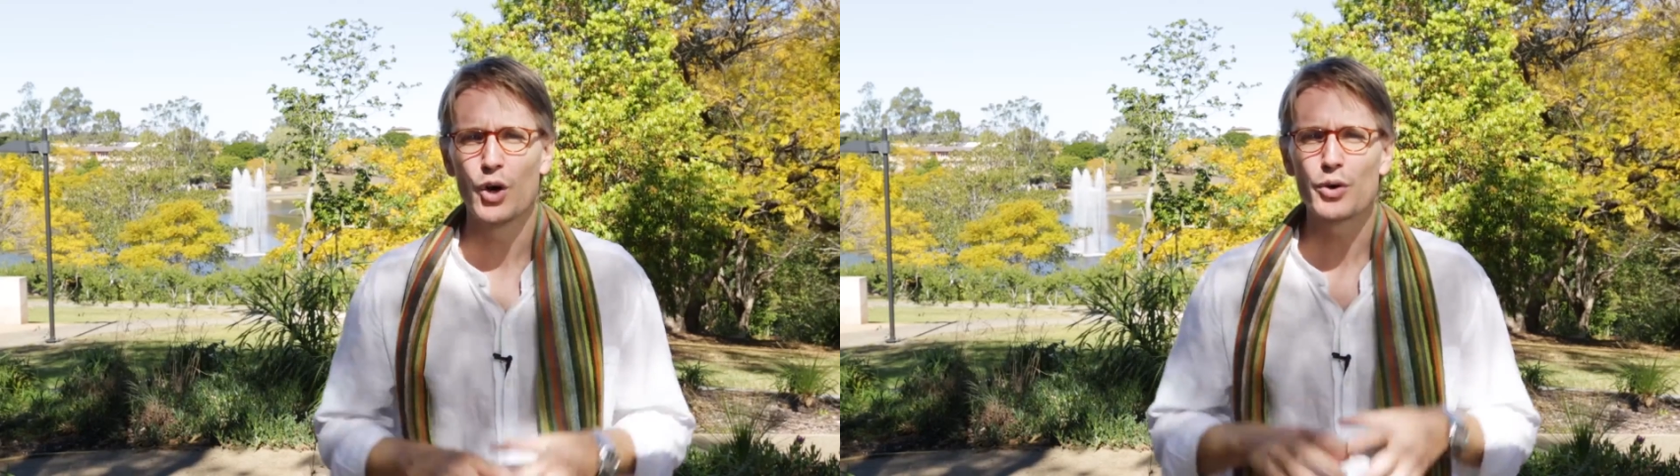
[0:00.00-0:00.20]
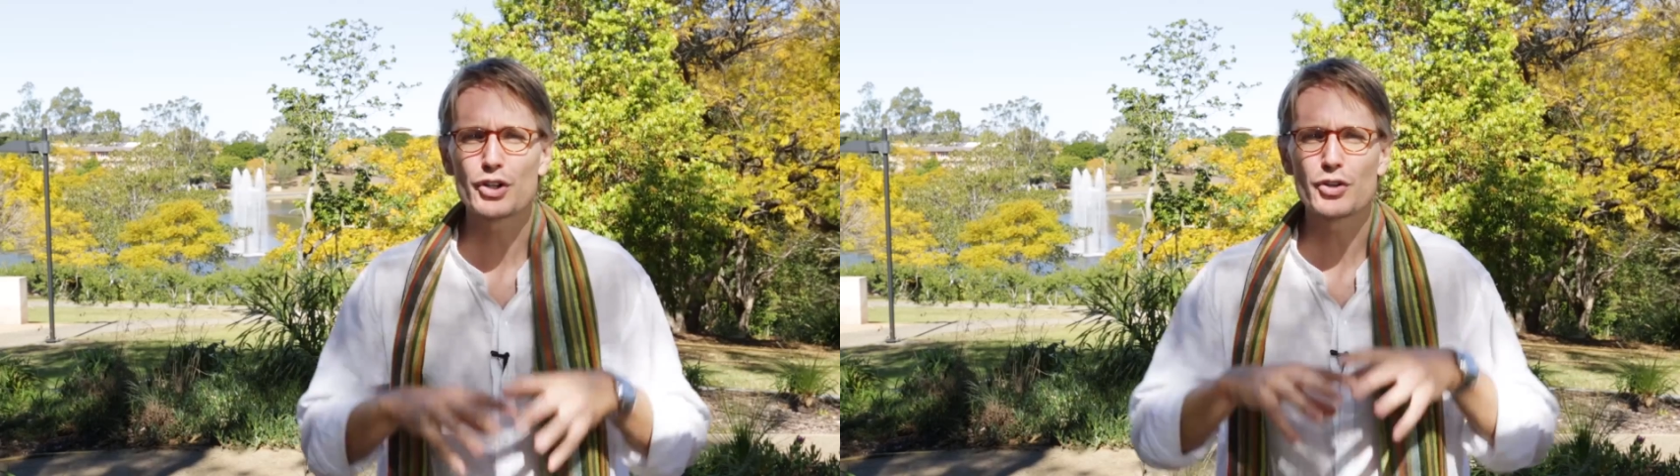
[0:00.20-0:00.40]

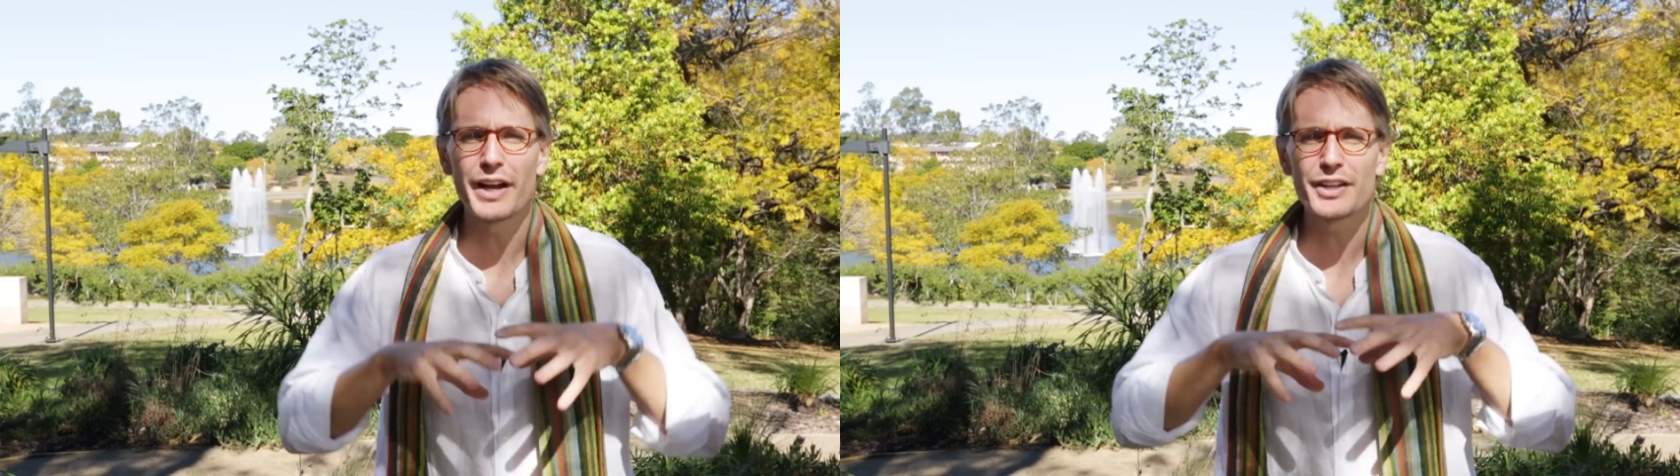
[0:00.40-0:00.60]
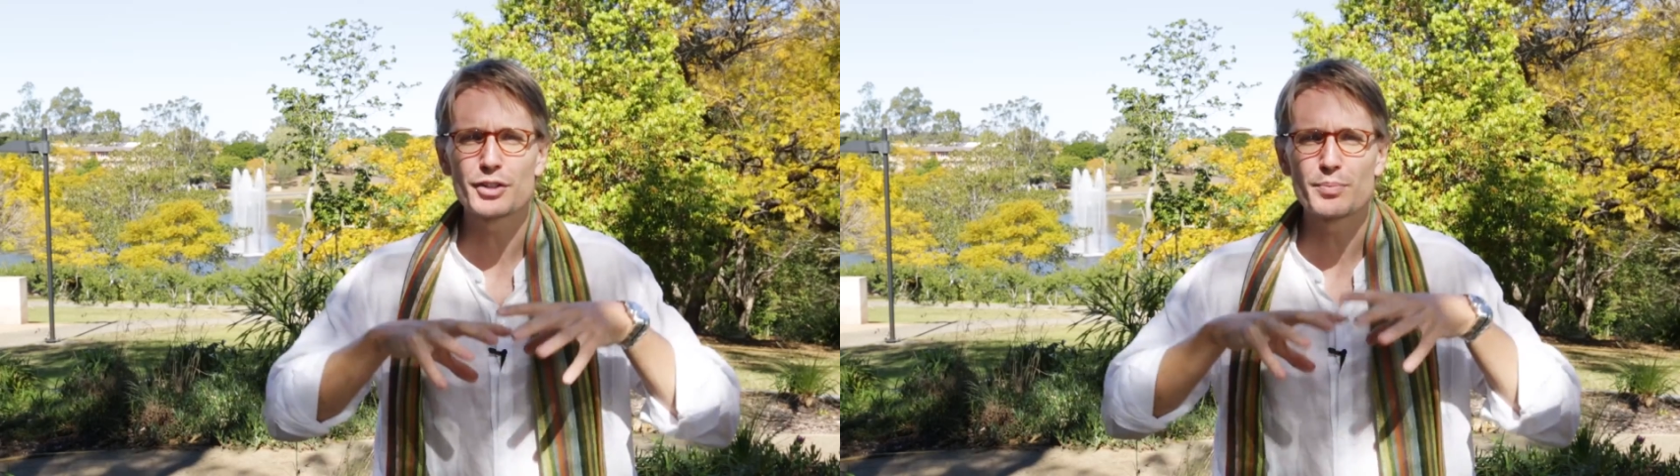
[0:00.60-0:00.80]
who are
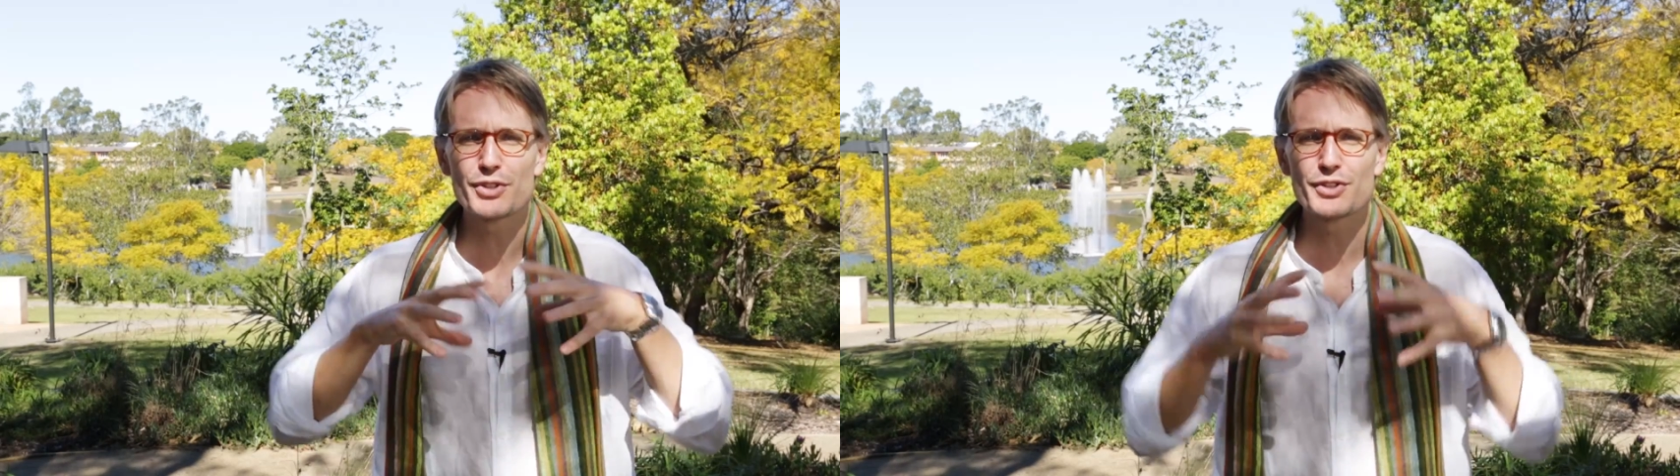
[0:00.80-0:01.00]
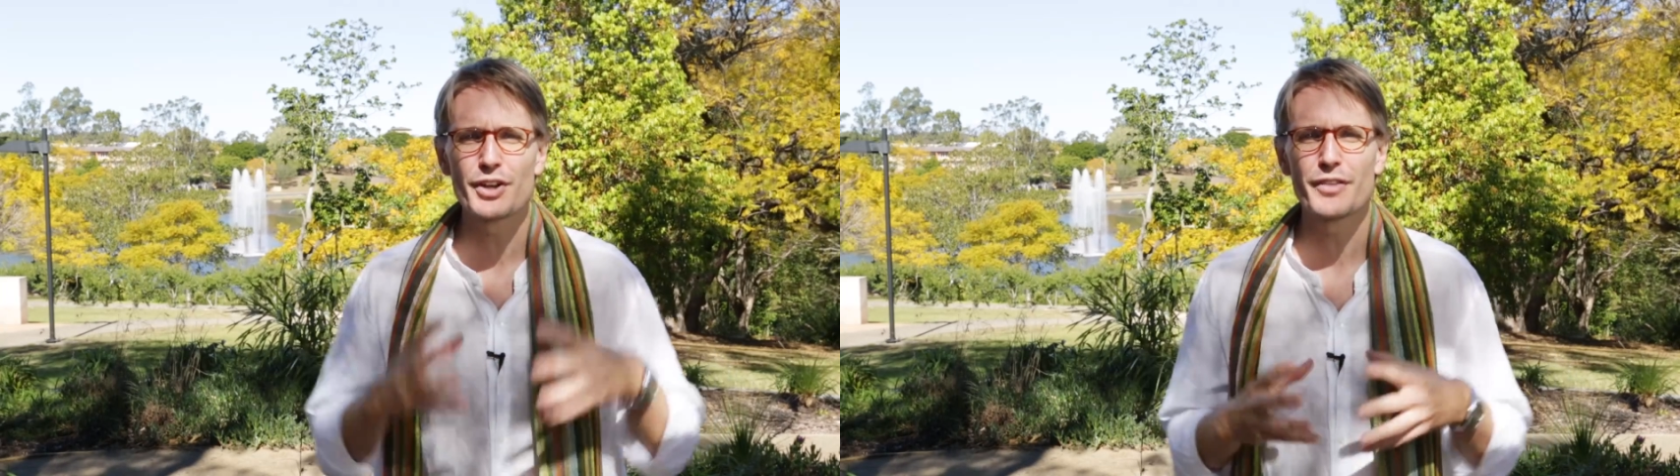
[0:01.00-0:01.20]
trying to
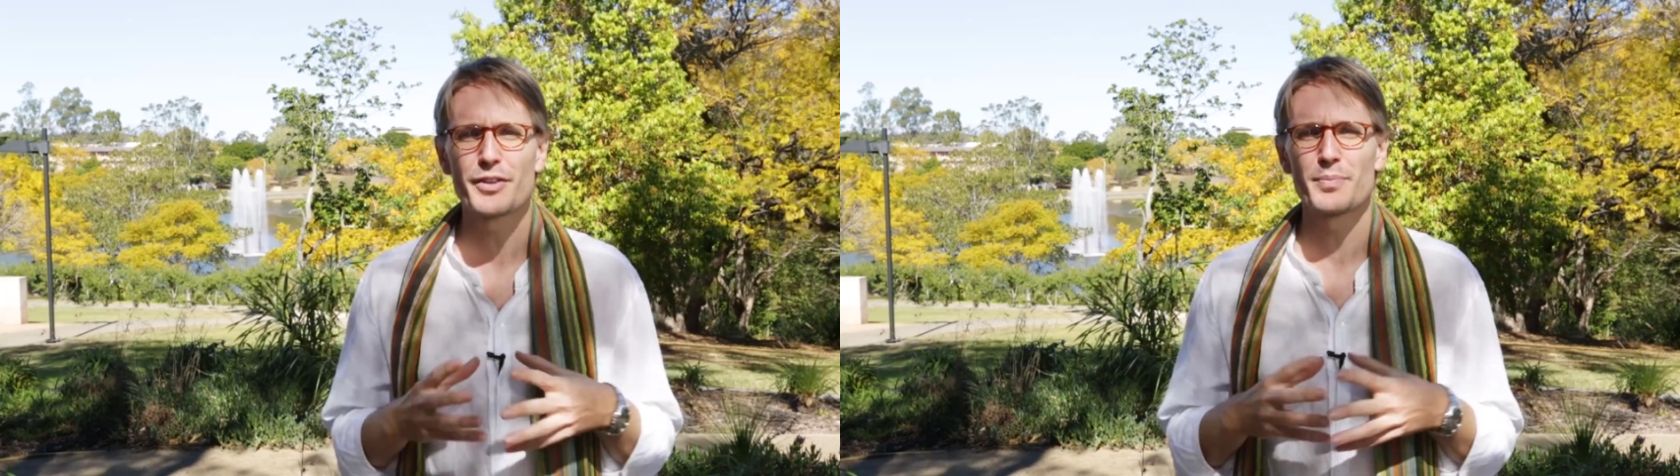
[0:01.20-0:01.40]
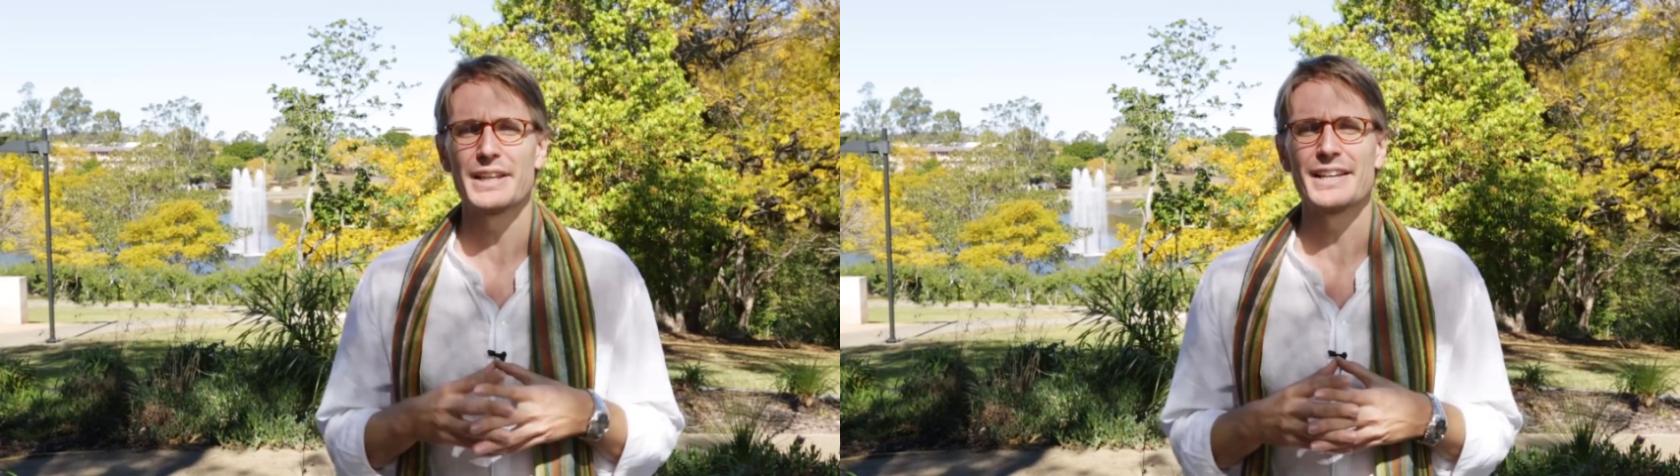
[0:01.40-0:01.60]
preserve
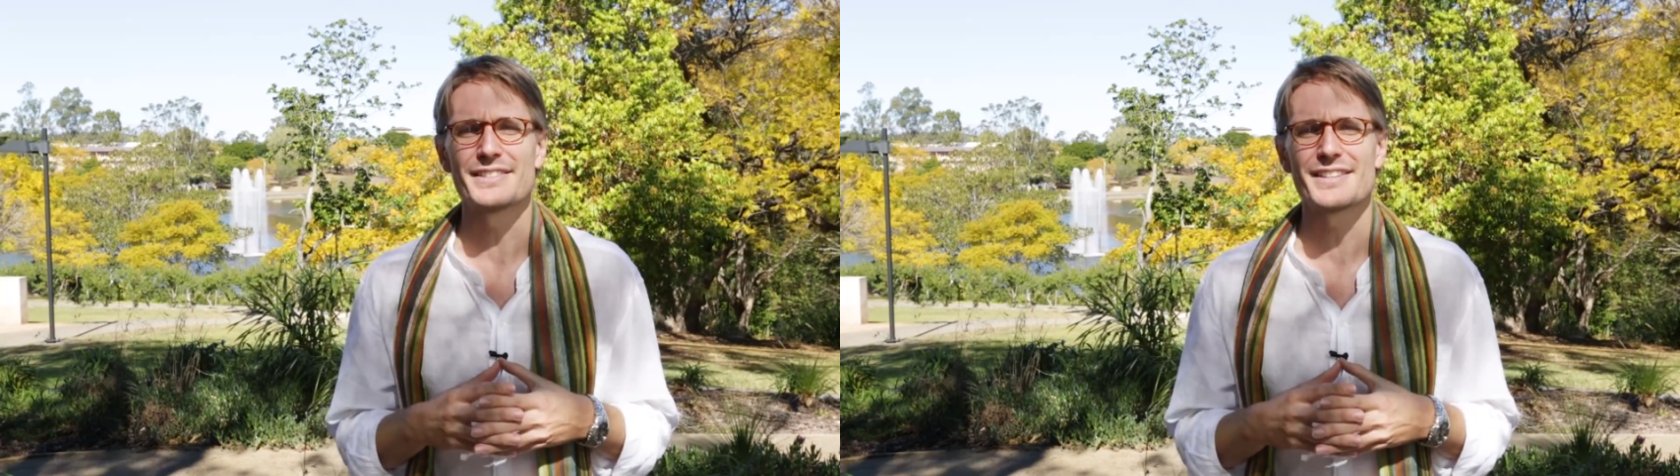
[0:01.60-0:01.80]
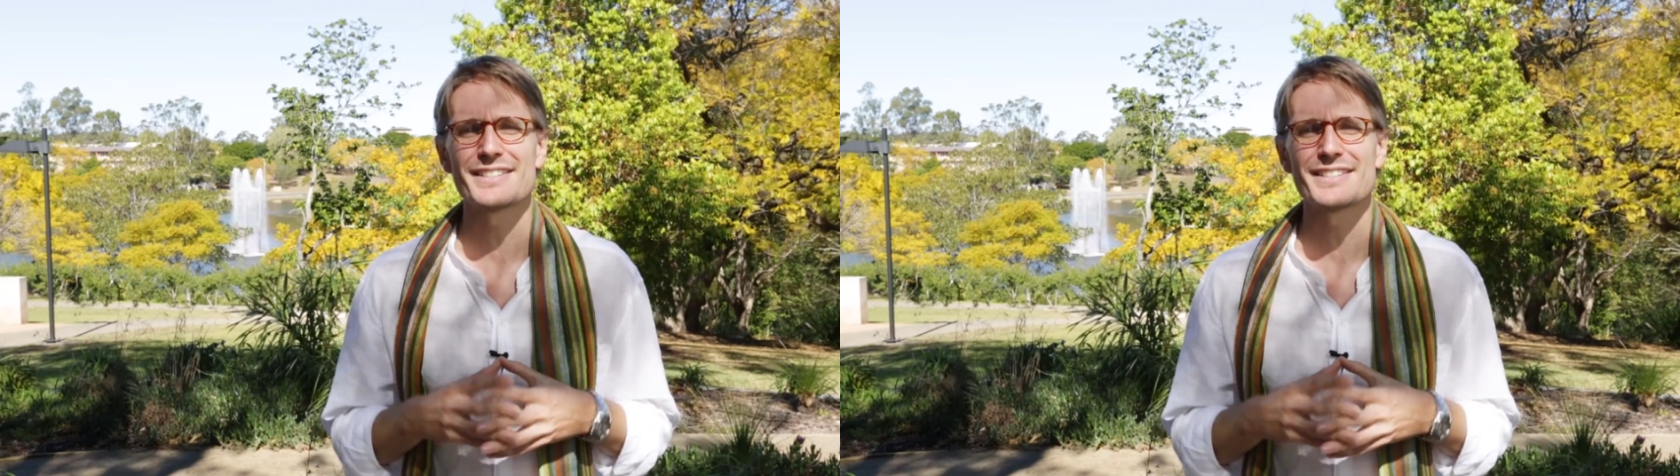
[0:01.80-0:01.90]
the place